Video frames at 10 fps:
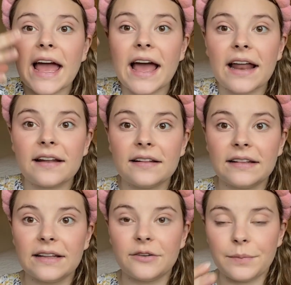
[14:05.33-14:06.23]
add a
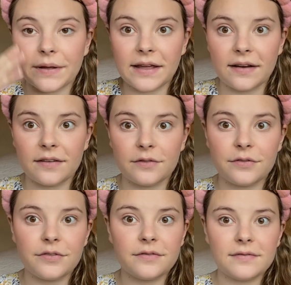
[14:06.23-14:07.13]
little bit of
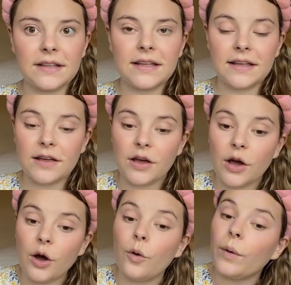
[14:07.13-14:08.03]

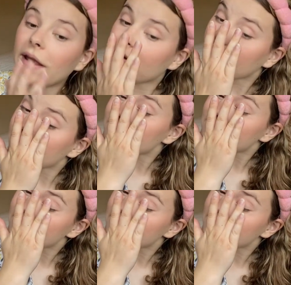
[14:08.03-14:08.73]
awakeness,